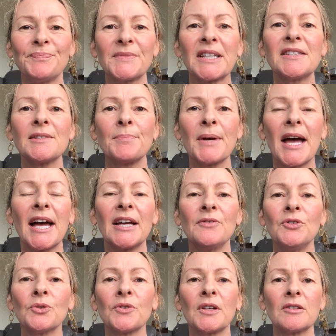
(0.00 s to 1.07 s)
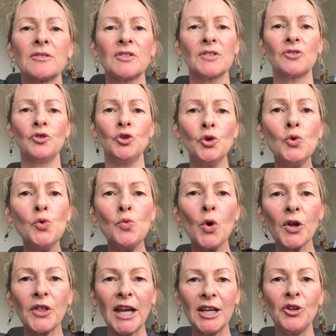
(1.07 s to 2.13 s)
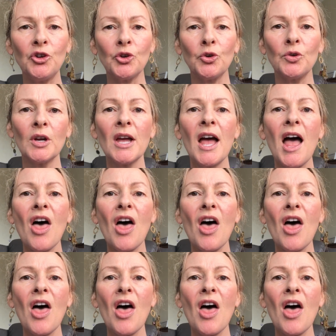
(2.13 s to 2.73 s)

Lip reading: It's a behavior. They'll just do what they do.